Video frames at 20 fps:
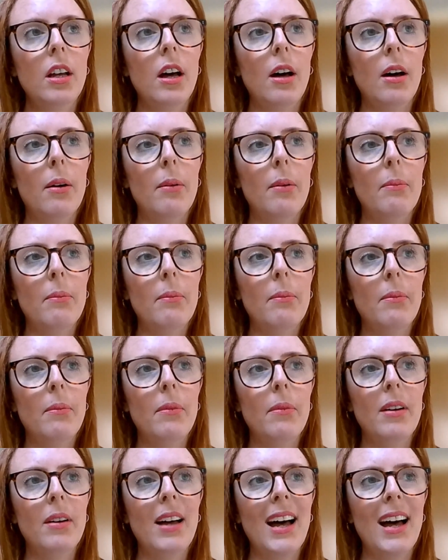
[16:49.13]

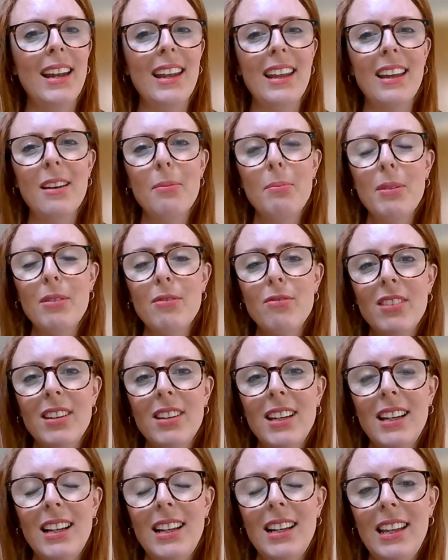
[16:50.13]
And it can be
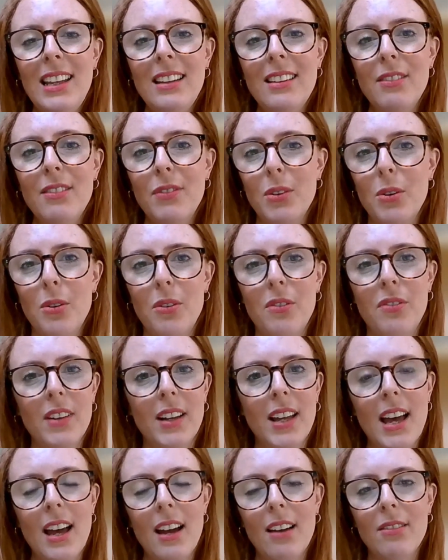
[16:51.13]
really difficult for
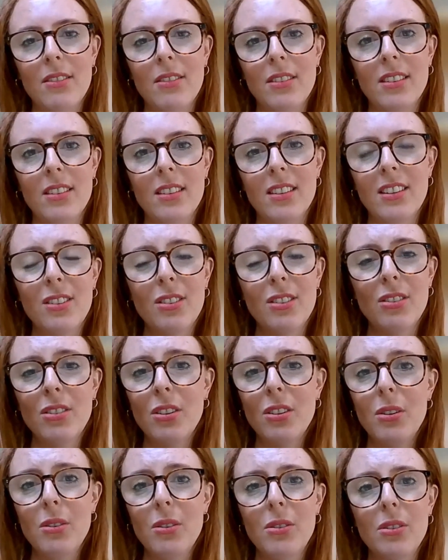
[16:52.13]
carers,
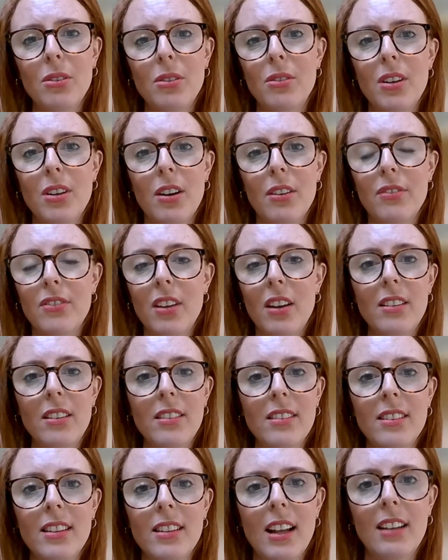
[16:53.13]
so tough,
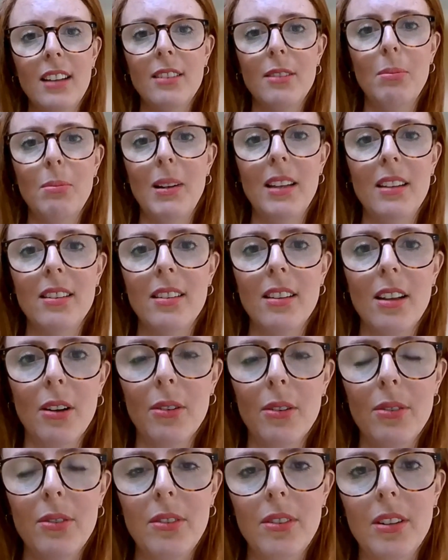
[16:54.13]
understandably
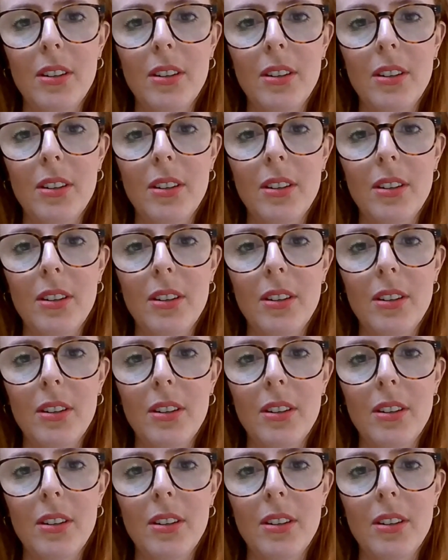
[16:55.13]
so.